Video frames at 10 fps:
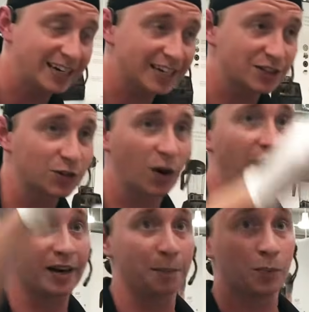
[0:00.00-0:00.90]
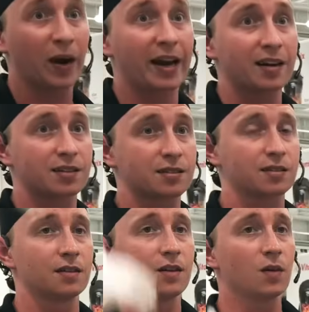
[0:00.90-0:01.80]
and it gets too hot and it
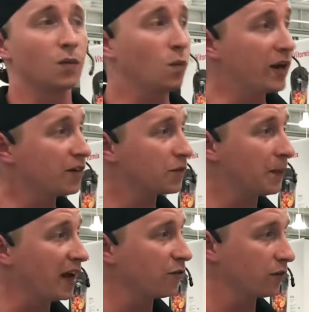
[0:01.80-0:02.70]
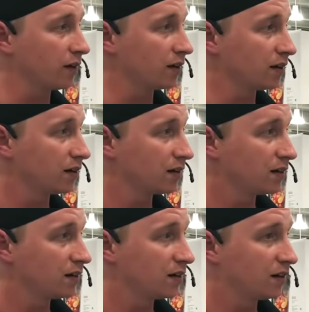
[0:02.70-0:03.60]
breaks, we have to pay for it.
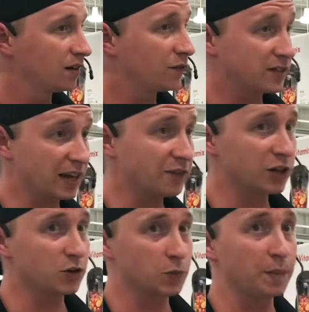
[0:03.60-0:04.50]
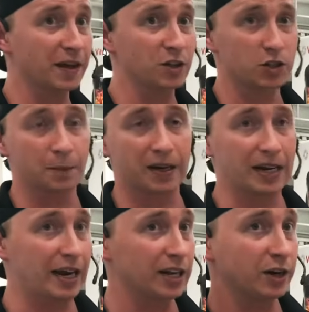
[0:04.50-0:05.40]
For 7 years, we pay the shipping
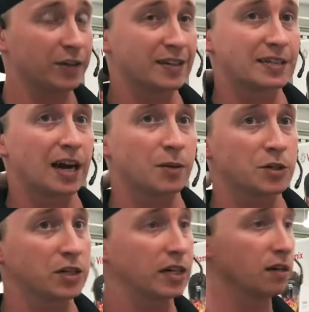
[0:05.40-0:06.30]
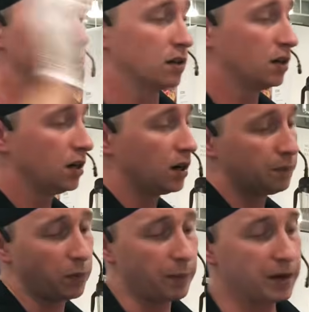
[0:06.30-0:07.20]
and handling on the entire machine.
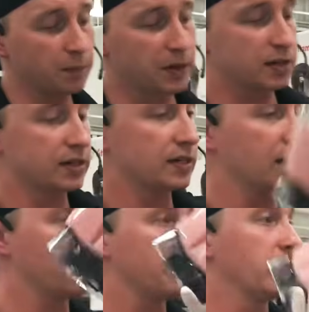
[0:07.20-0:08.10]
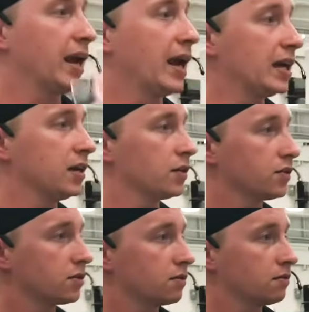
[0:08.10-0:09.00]
But we've been in business now for about 80
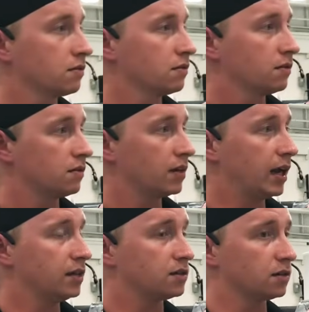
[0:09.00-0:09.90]
years. 80.